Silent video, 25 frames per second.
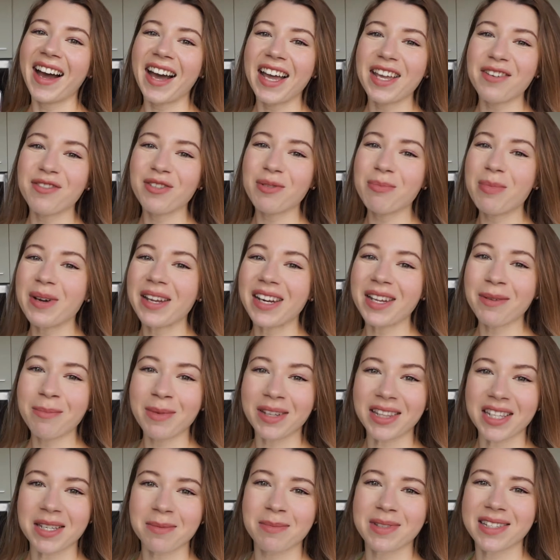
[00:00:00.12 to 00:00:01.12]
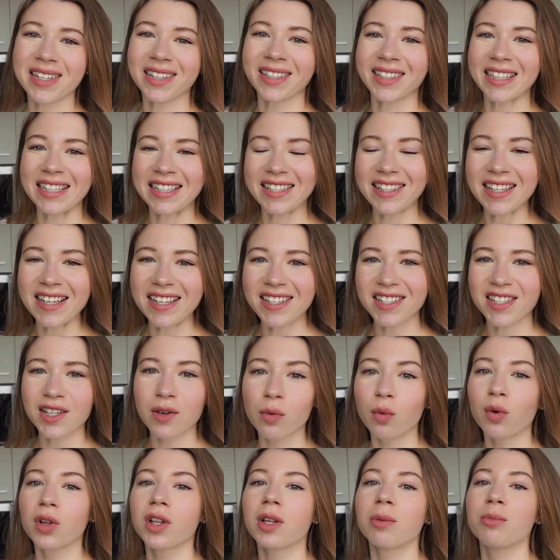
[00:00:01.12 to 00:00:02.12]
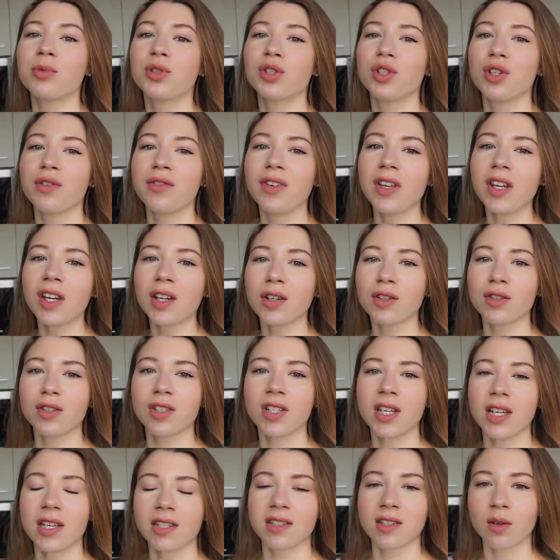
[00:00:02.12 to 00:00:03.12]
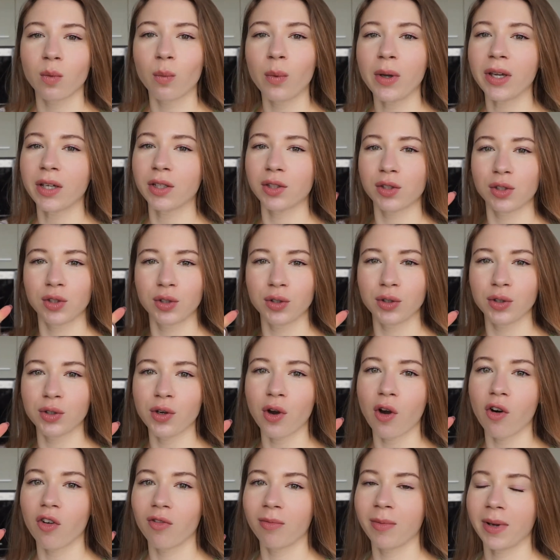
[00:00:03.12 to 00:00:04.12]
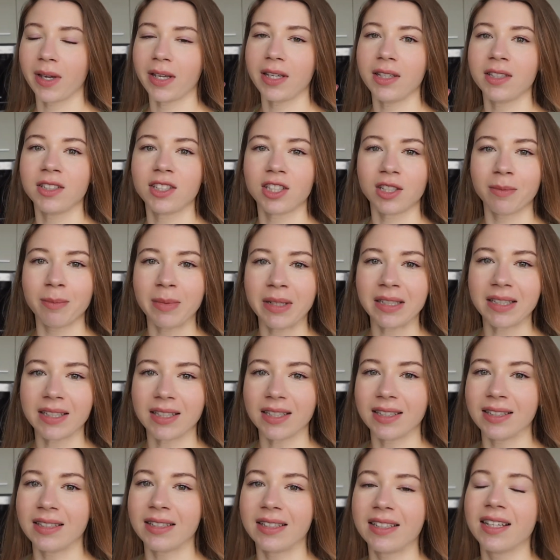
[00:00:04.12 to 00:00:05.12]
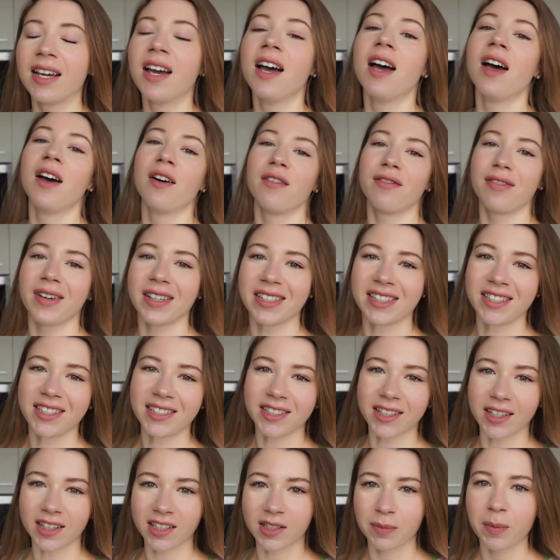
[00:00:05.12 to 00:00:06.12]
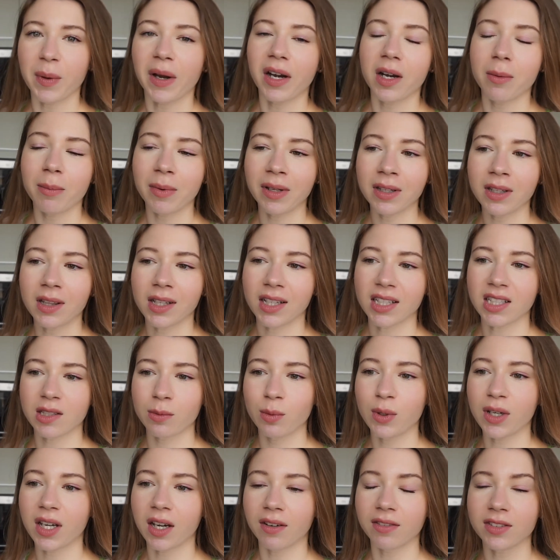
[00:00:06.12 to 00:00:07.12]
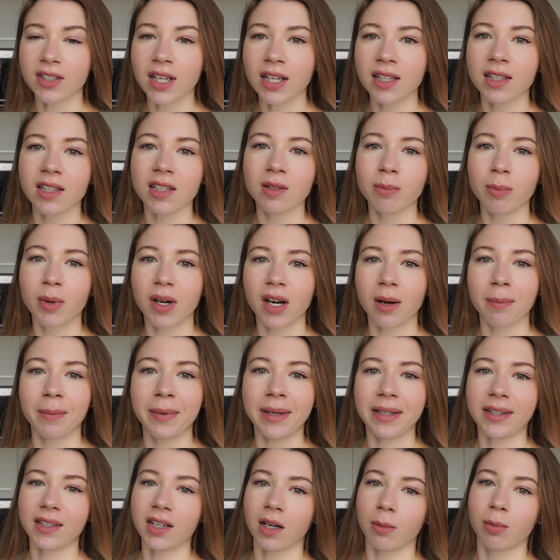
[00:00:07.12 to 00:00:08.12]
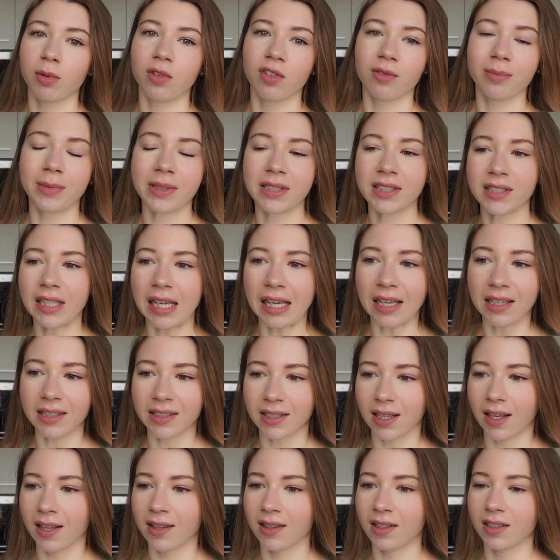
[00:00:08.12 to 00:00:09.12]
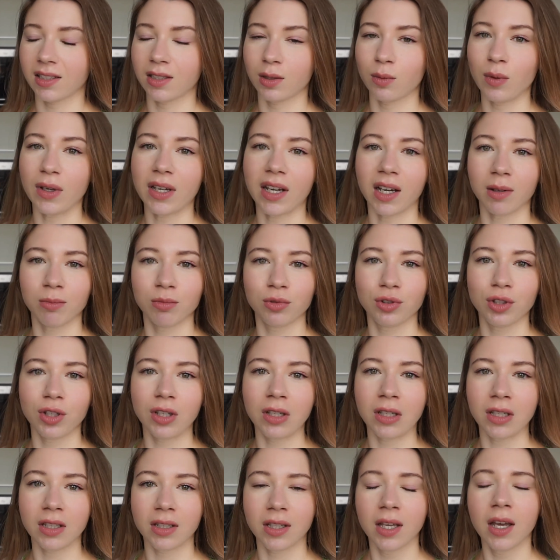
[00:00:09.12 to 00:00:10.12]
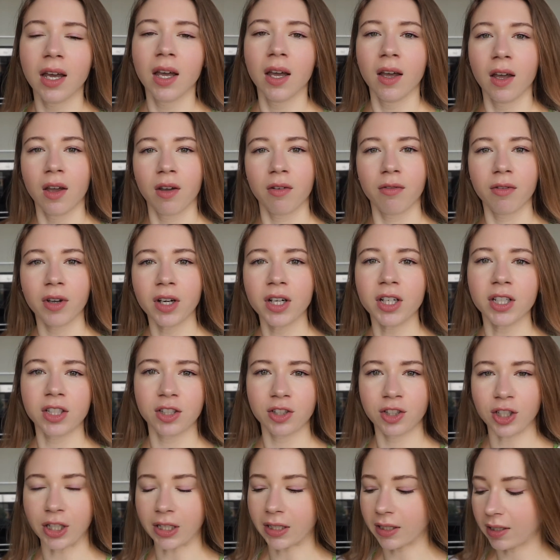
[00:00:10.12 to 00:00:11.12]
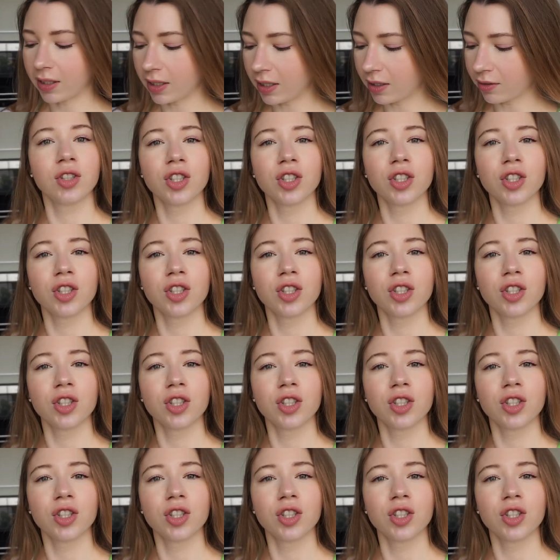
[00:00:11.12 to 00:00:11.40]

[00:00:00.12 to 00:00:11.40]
Hi everybody, my name is Anastasia. Welcome to the video. Today is week 2 of my intermittent fasting experiment. Last week I've done it, but I made a couple of mistakes, and this week I'm doing it very strictly.